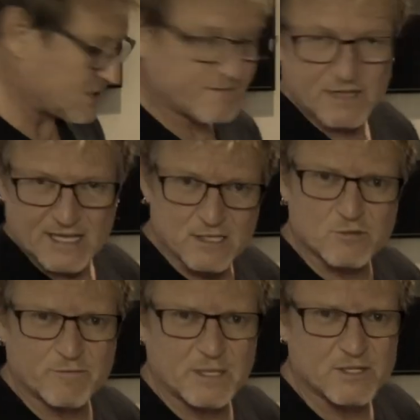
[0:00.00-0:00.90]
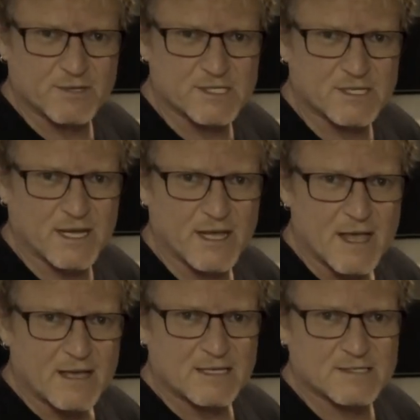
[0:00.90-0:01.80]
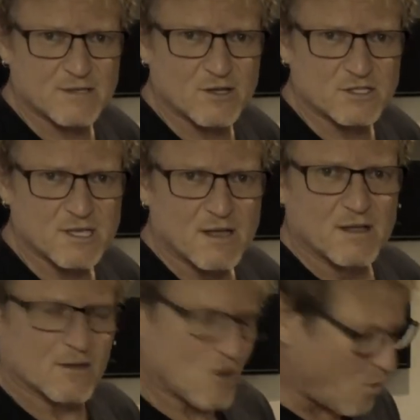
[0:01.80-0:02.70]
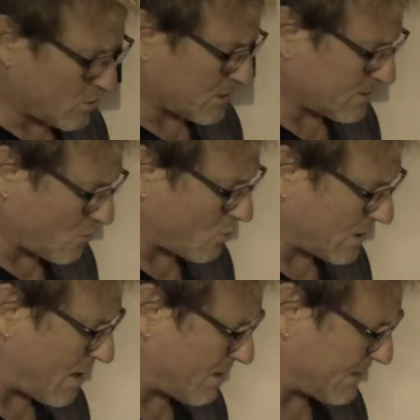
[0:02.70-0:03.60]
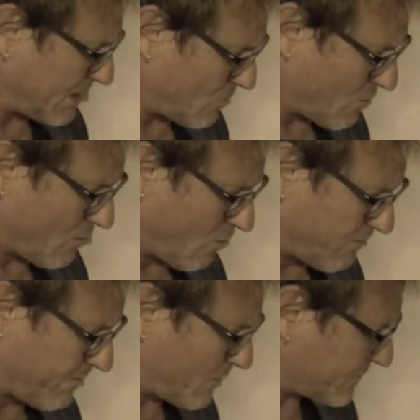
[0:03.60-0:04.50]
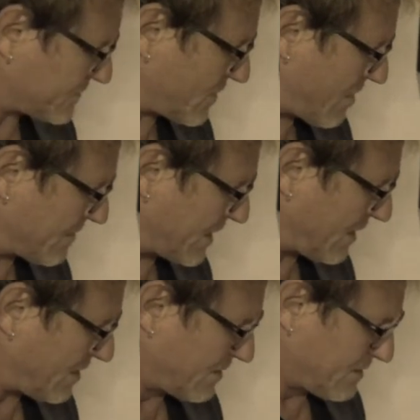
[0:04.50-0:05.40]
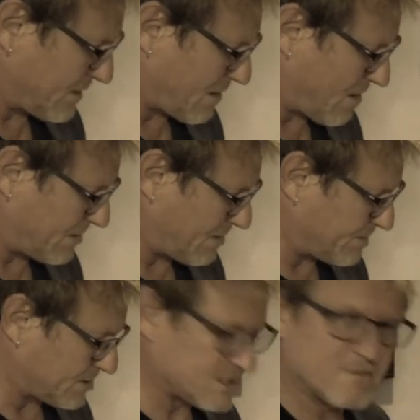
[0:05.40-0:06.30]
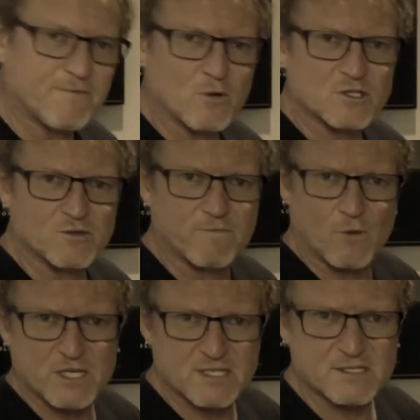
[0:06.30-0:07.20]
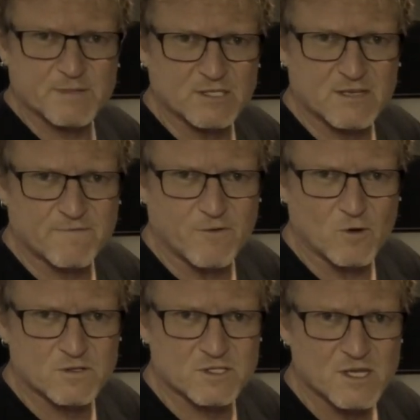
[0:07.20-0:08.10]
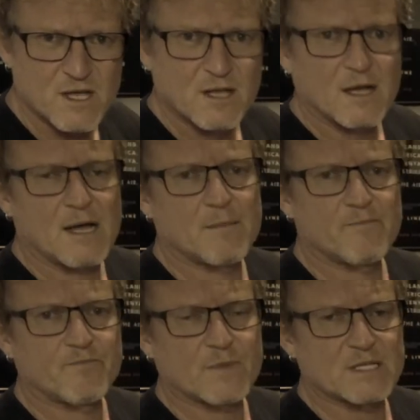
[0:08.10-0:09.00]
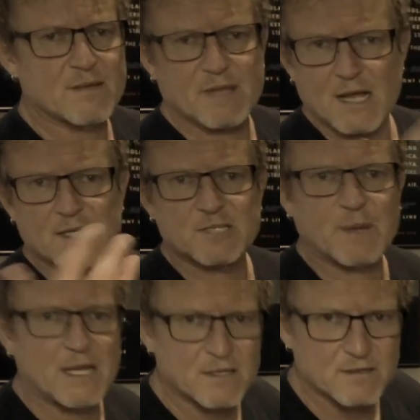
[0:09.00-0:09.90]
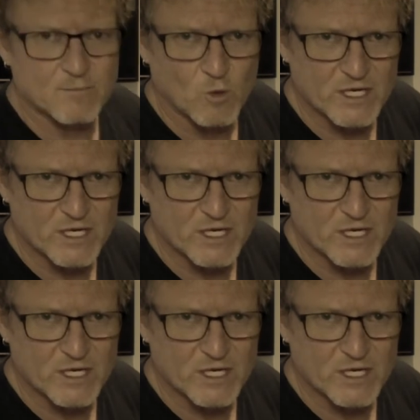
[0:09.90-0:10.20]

everything else we've been doing today is thirds. Quartal harmony or fourths harmony, harmony built in fourths or voicings built in fourths, is something I'll explain a little more in